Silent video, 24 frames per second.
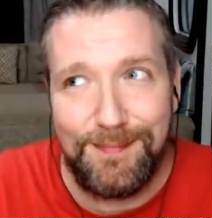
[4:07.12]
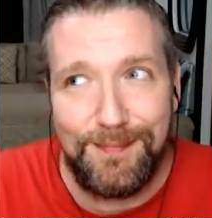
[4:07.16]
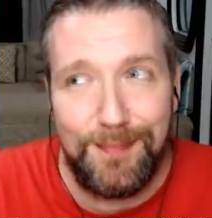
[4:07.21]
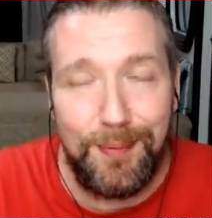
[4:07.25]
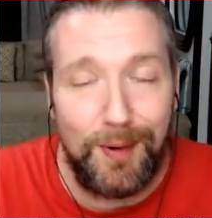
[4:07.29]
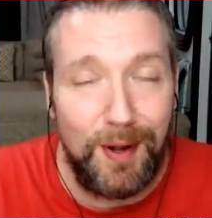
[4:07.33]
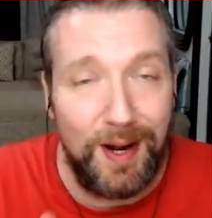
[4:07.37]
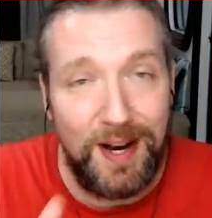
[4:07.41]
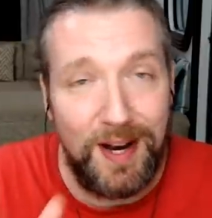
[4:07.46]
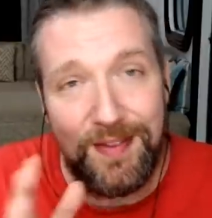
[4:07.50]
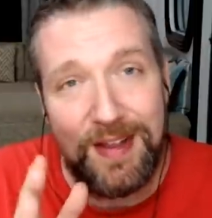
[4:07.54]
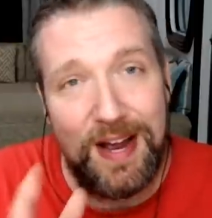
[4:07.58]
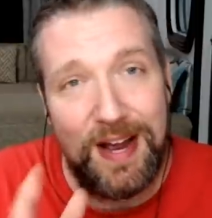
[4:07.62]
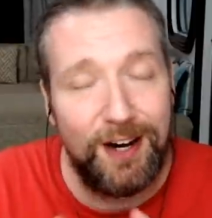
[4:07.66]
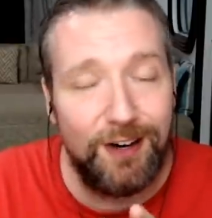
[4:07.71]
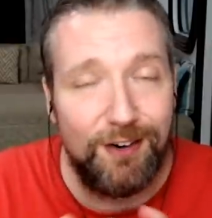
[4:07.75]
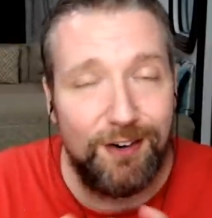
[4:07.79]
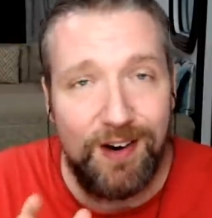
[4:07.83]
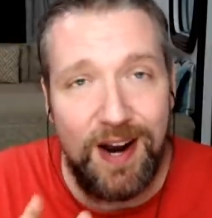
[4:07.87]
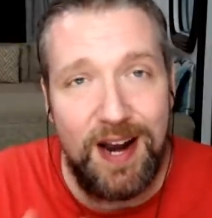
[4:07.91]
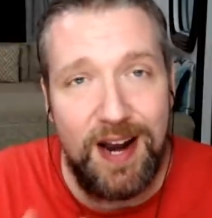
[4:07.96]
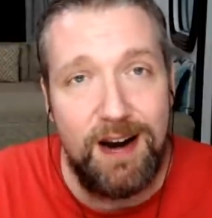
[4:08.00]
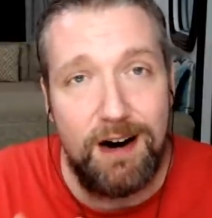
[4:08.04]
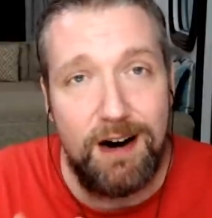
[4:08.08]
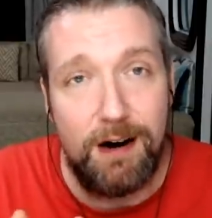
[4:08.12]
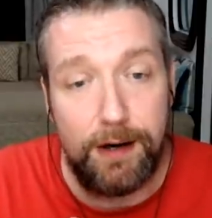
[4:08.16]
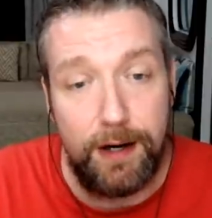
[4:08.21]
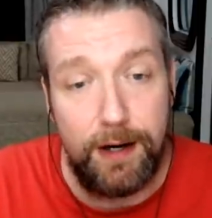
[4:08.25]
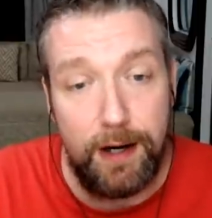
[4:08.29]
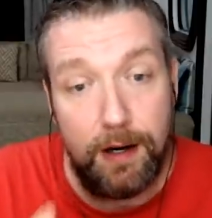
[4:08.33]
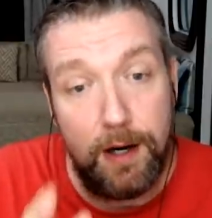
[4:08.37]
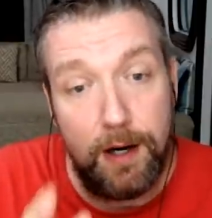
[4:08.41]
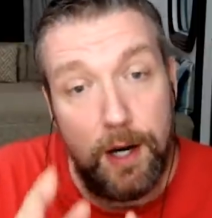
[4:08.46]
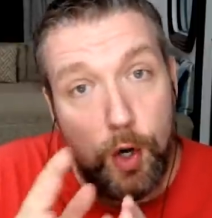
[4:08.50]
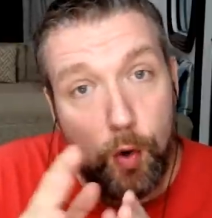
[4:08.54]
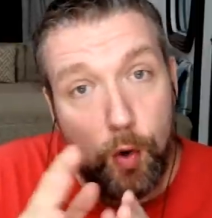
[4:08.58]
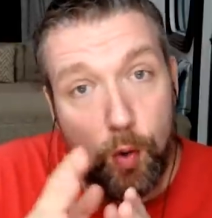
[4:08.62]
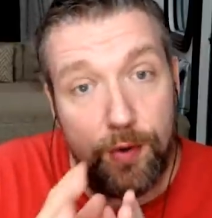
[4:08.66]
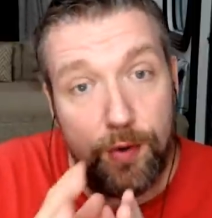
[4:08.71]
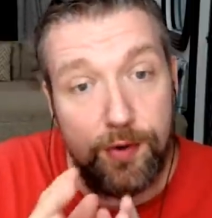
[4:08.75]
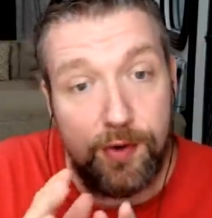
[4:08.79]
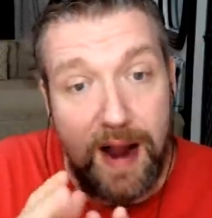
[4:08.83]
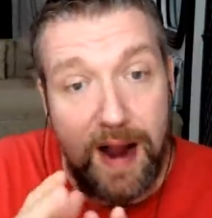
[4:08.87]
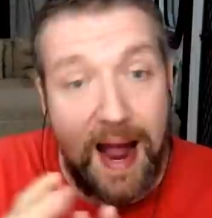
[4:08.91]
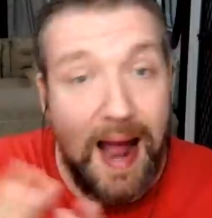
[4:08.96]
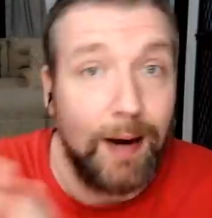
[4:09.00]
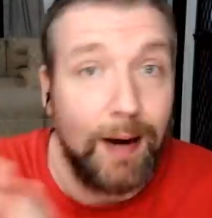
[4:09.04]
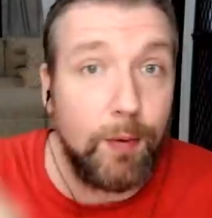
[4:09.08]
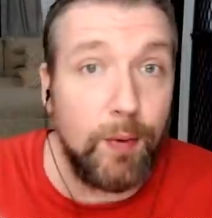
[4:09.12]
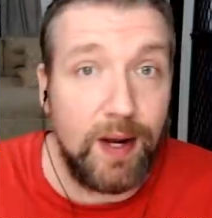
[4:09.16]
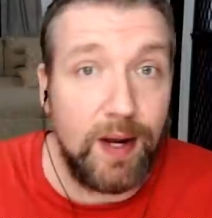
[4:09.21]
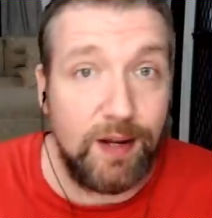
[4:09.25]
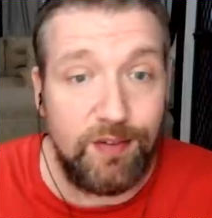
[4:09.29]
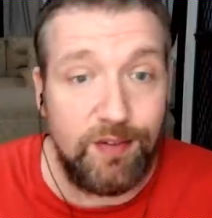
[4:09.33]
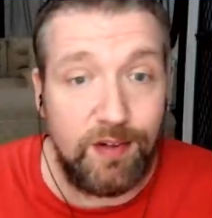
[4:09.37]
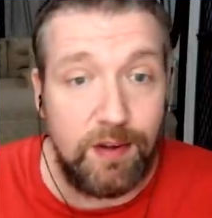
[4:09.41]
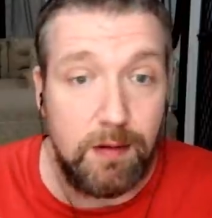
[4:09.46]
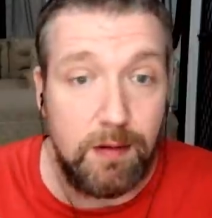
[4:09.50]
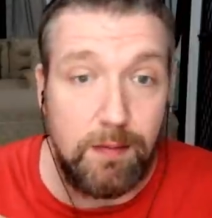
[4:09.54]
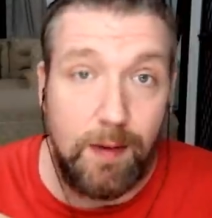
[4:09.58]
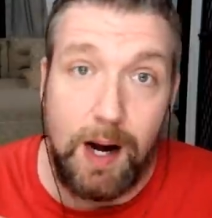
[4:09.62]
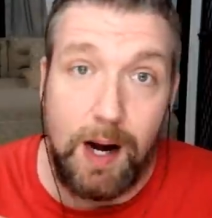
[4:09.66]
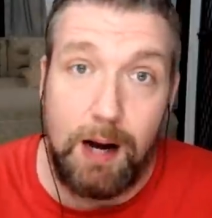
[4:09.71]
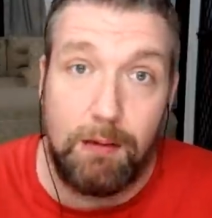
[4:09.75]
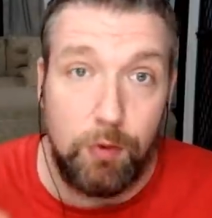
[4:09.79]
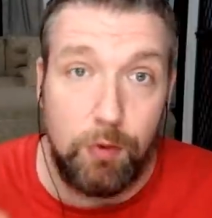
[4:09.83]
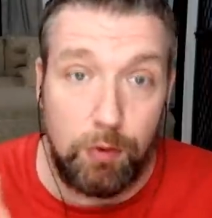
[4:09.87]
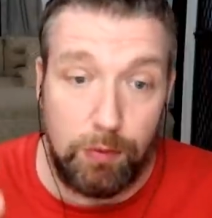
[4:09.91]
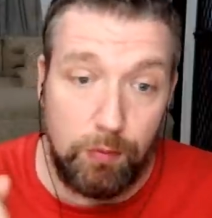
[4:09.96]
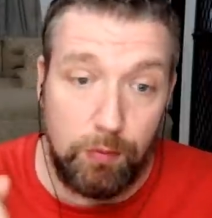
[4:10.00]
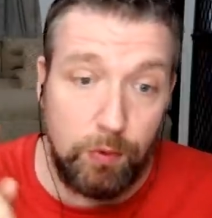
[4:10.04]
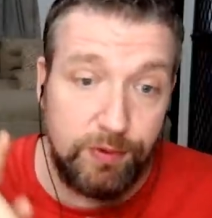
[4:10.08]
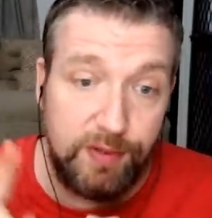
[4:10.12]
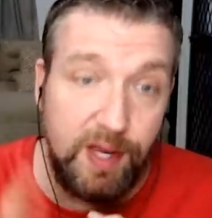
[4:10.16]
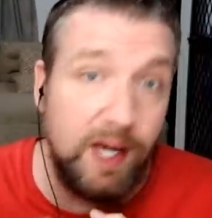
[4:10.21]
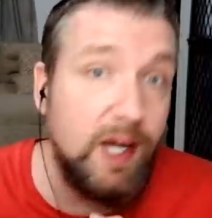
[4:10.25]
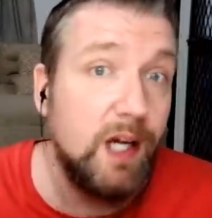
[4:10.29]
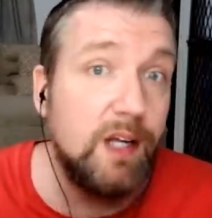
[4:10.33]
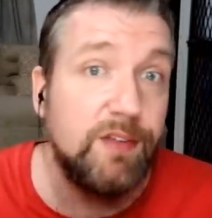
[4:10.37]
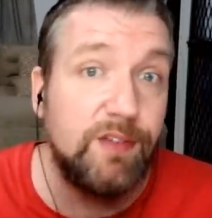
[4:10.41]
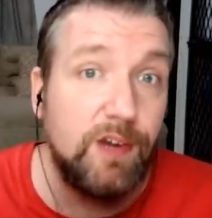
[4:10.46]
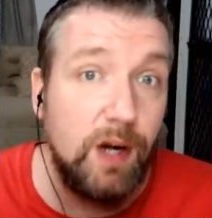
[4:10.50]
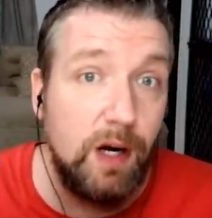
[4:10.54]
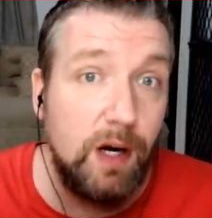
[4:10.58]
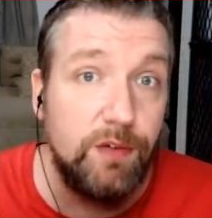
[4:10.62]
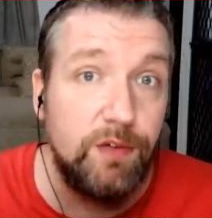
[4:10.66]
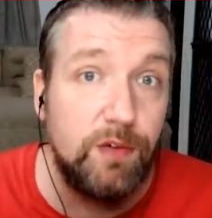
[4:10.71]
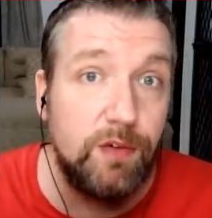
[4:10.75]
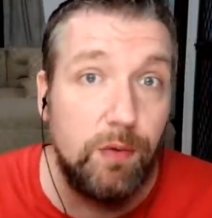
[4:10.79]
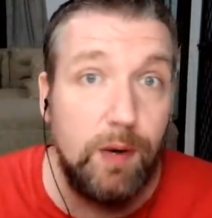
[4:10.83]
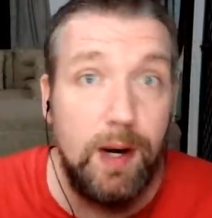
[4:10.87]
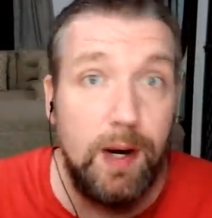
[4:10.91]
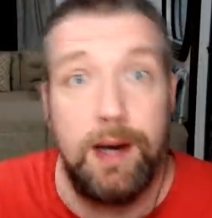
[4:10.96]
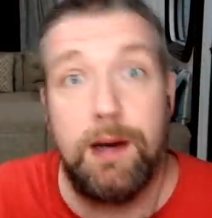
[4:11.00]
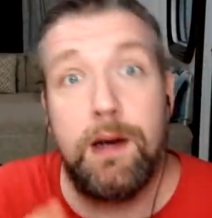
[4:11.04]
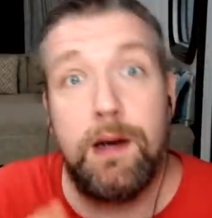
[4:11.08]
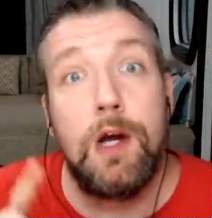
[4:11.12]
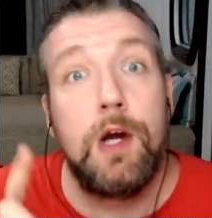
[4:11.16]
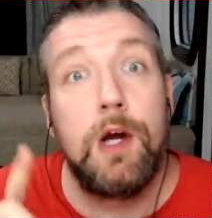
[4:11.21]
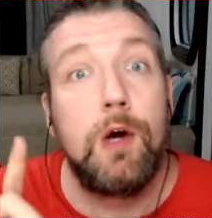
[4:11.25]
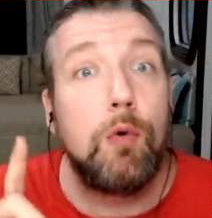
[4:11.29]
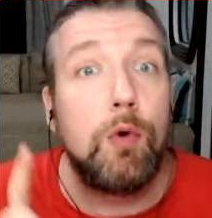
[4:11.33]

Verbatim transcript: play in that gray area where they're acquiescing the mob. We'll, we'll take his guns away.